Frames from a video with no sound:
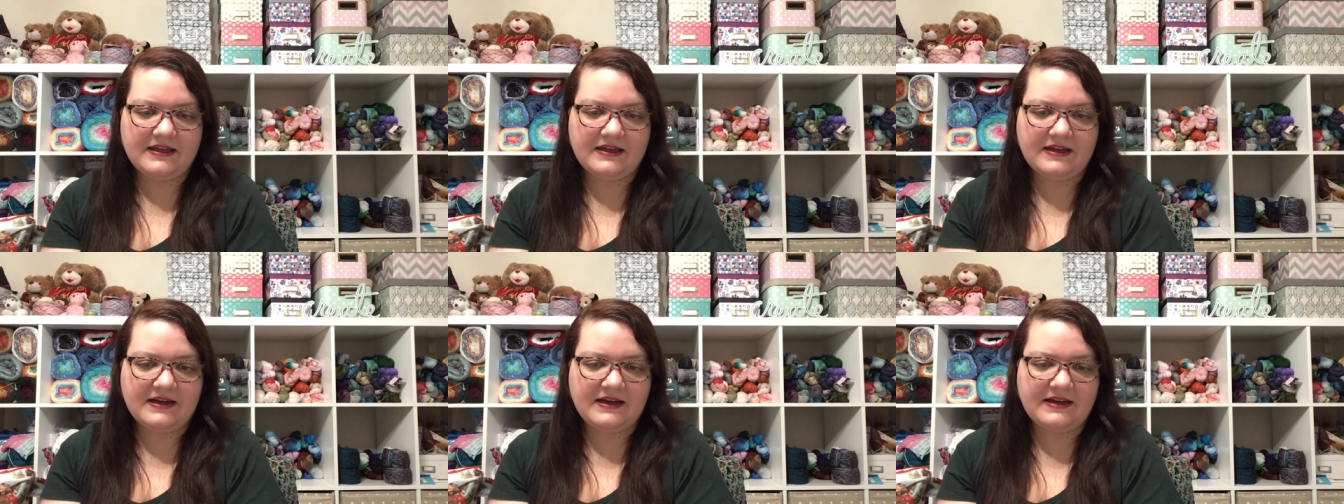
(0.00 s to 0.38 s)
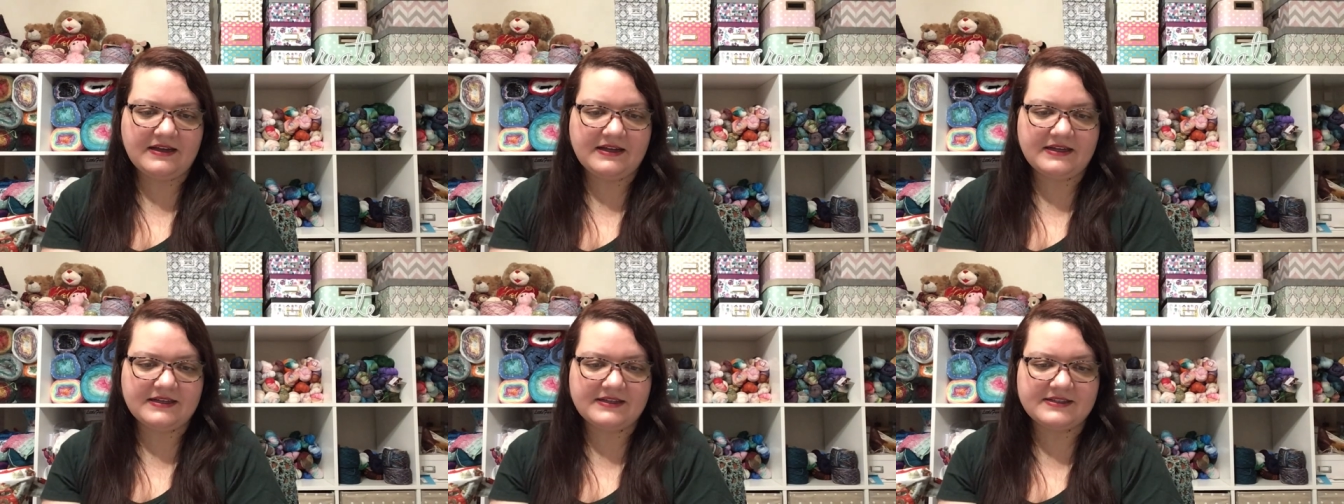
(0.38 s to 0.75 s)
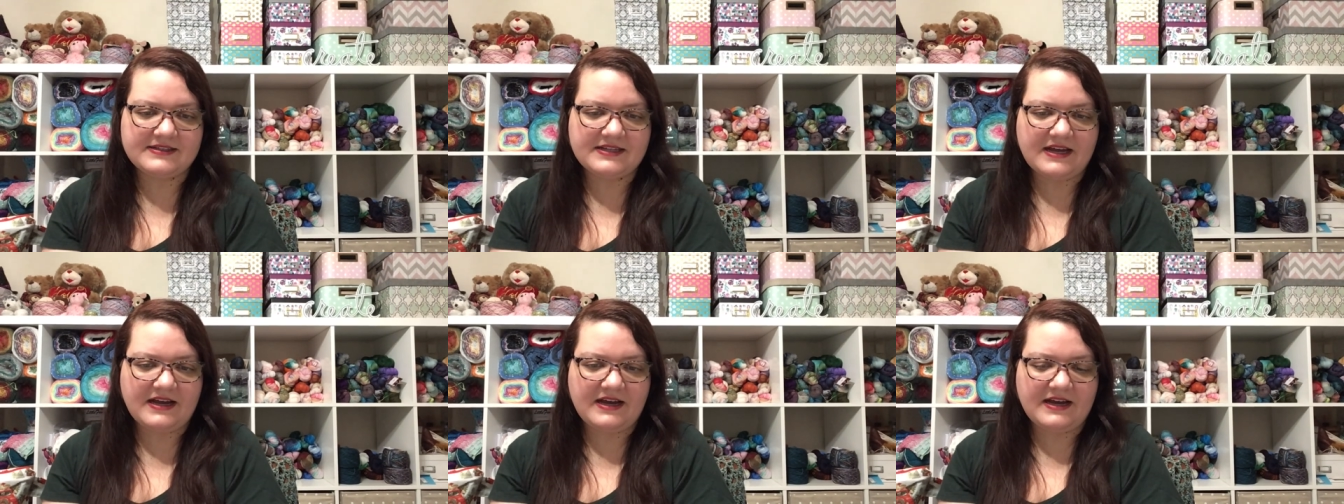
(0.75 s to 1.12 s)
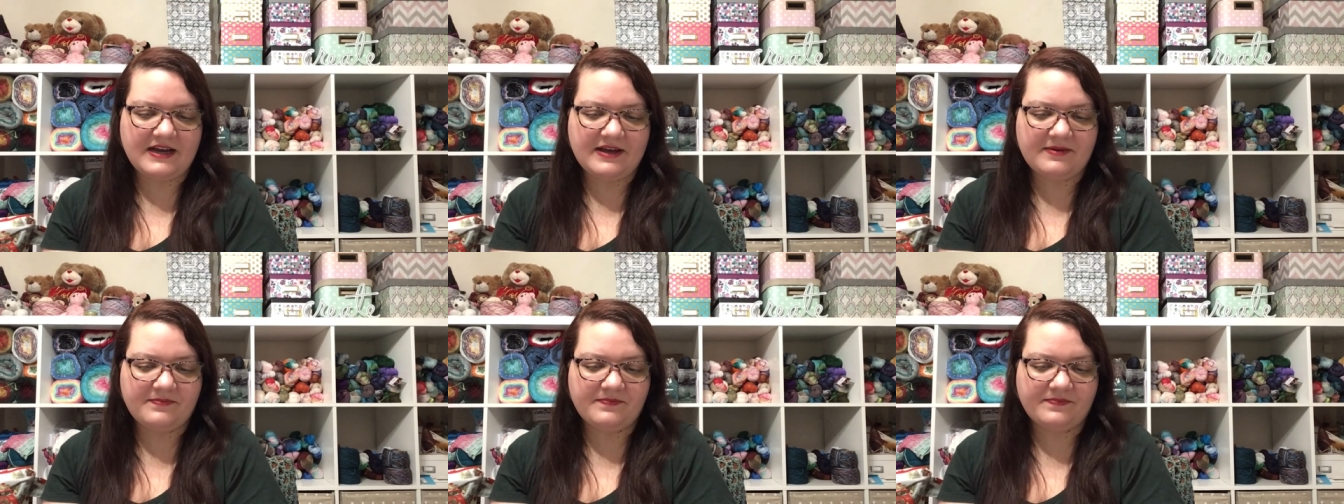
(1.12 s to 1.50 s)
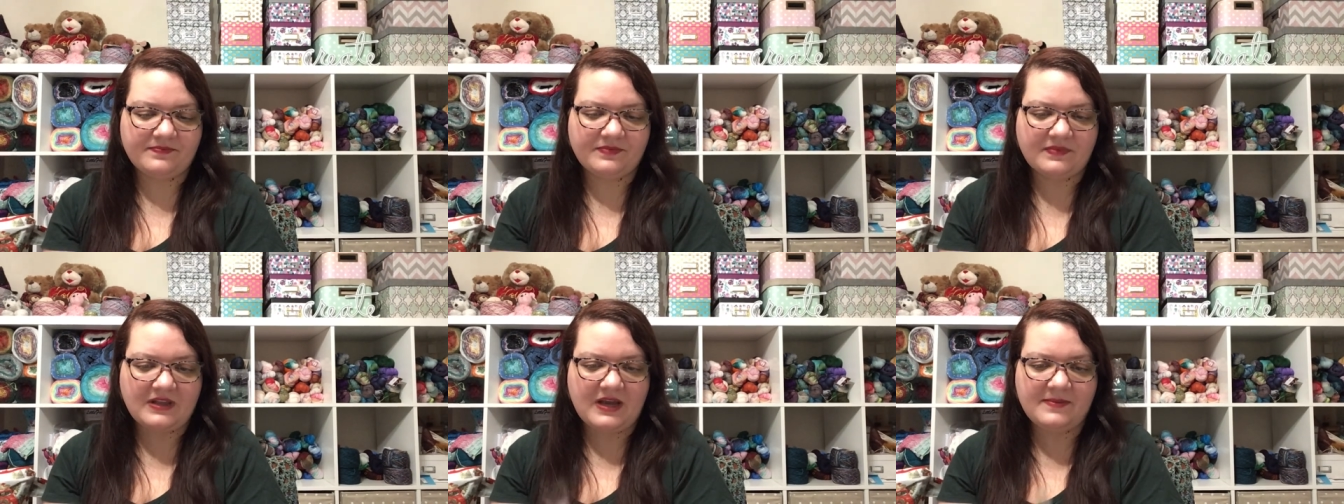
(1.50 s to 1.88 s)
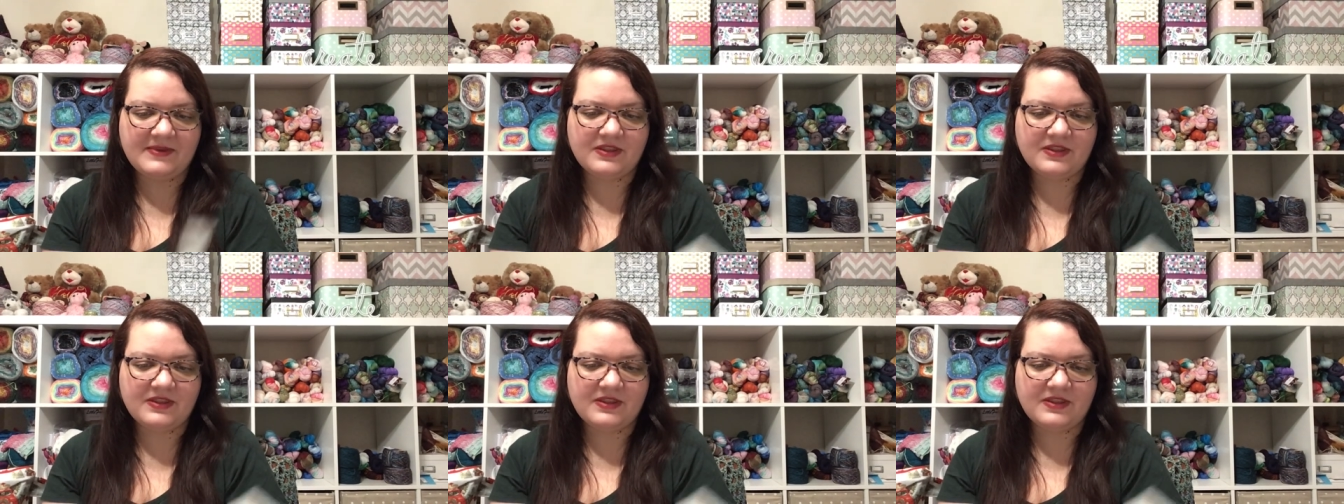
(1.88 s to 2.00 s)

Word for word: And, um, I mean,